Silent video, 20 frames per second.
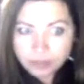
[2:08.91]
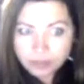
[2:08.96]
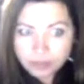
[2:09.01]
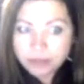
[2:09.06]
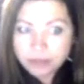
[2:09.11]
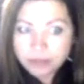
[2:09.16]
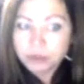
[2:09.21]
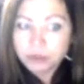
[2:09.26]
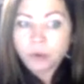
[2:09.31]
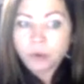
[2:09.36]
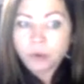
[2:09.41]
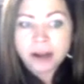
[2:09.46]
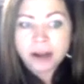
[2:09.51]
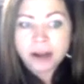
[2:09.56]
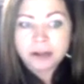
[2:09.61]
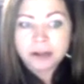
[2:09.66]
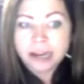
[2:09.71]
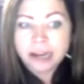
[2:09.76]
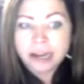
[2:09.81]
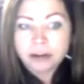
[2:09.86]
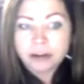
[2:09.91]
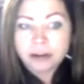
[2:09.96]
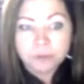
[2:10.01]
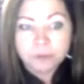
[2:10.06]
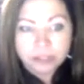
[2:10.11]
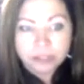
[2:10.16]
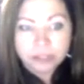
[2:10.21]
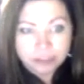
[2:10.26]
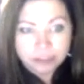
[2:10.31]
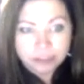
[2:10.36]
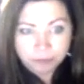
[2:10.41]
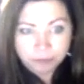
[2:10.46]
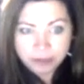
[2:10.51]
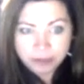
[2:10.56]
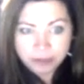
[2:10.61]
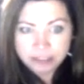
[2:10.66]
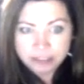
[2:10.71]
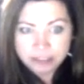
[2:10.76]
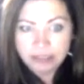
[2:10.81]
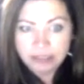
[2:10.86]
They require careful
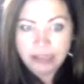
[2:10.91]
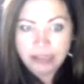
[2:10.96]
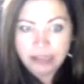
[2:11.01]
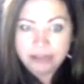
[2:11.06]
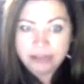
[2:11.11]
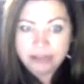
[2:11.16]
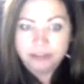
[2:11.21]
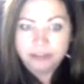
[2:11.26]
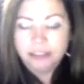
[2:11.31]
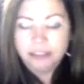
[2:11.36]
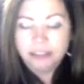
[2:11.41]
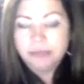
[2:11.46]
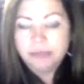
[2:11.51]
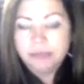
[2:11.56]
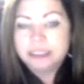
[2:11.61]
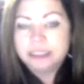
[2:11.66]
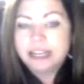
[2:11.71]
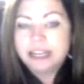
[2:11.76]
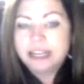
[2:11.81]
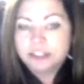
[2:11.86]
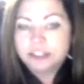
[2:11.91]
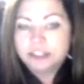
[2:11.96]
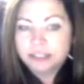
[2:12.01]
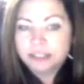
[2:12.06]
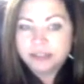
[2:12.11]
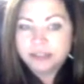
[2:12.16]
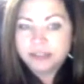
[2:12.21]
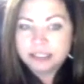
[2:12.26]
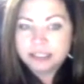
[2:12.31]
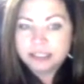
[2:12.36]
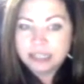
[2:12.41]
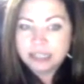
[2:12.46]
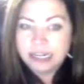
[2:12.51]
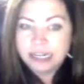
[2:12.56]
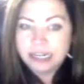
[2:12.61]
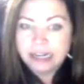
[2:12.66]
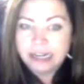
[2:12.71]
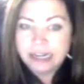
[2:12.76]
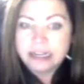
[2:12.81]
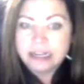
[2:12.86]
inference in light of the limitations of the
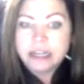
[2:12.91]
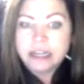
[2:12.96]
study,